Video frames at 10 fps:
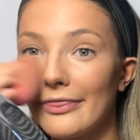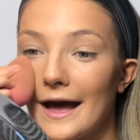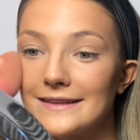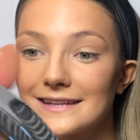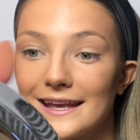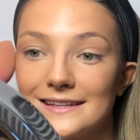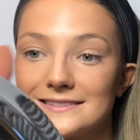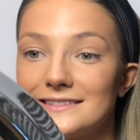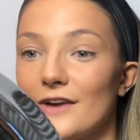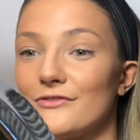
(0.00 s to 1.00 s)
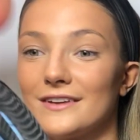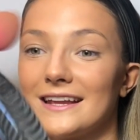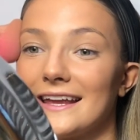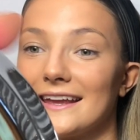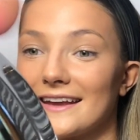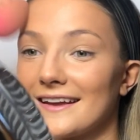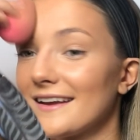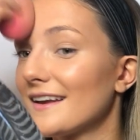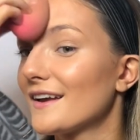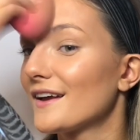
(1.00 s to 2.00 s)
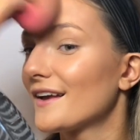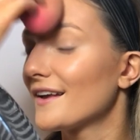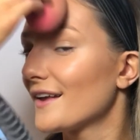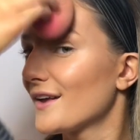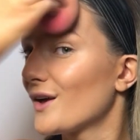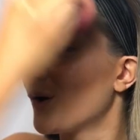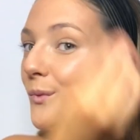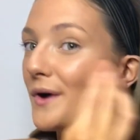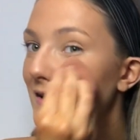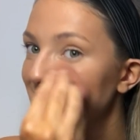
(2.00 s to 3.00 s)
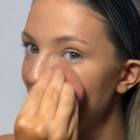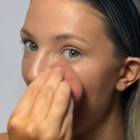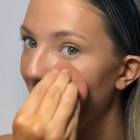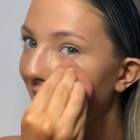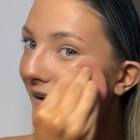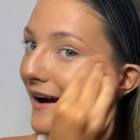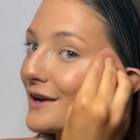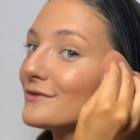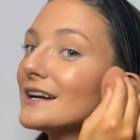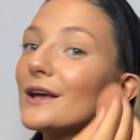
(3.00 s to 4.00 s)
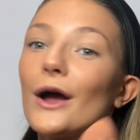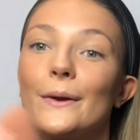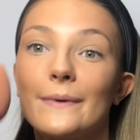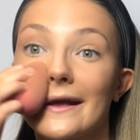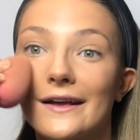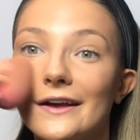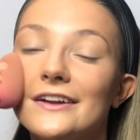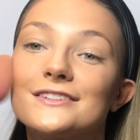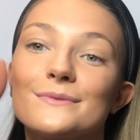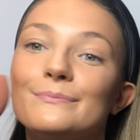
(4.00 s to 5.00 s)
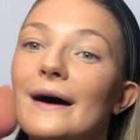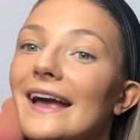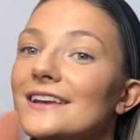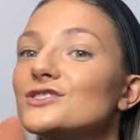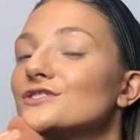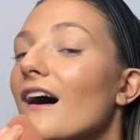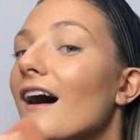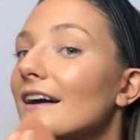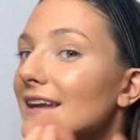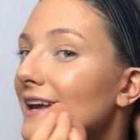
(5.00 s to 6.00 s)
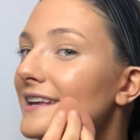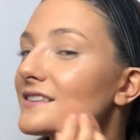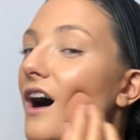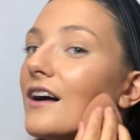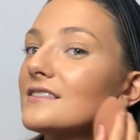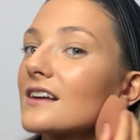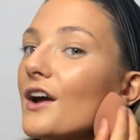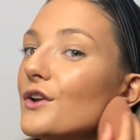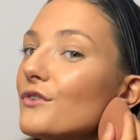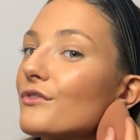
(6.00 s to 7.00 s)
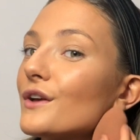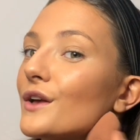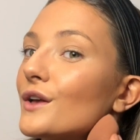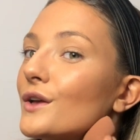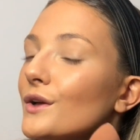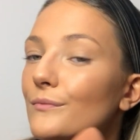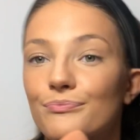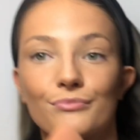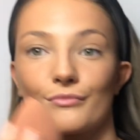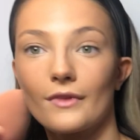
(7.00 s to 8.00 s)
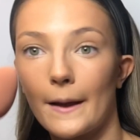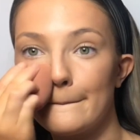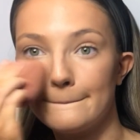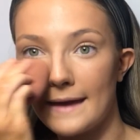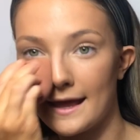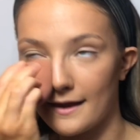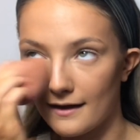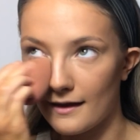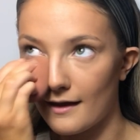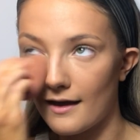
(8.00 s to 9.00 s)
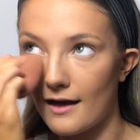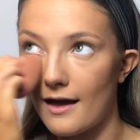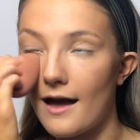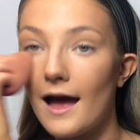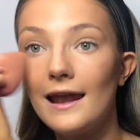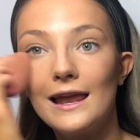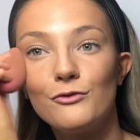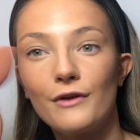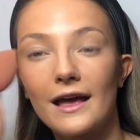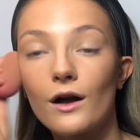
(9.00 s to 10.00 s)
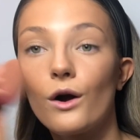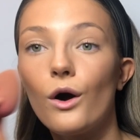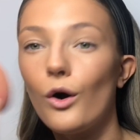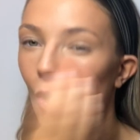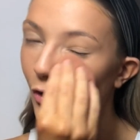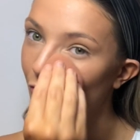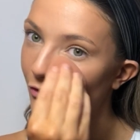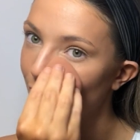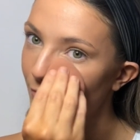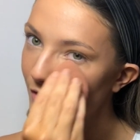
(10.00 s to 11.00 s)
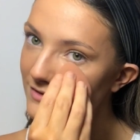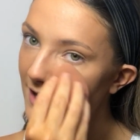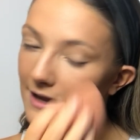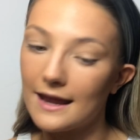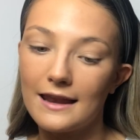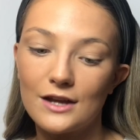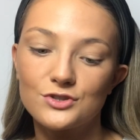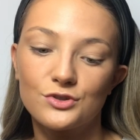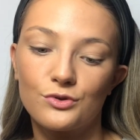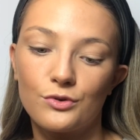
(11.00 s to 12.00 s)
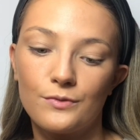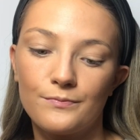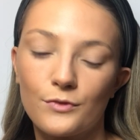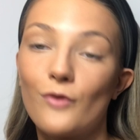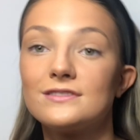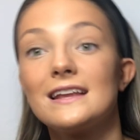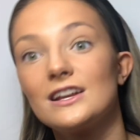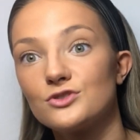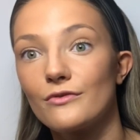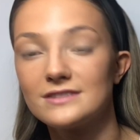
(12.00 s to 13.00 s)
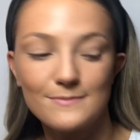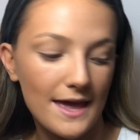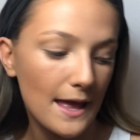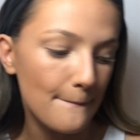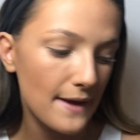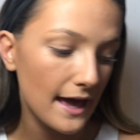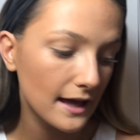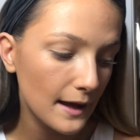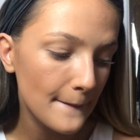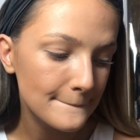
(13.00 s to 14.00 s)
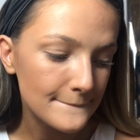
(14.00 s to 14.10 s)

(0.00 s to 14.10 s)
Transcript: that is definitely one day. I really hope I could, but it's just hard. It is hard to kind of make a living off of music unless you obviously make it big.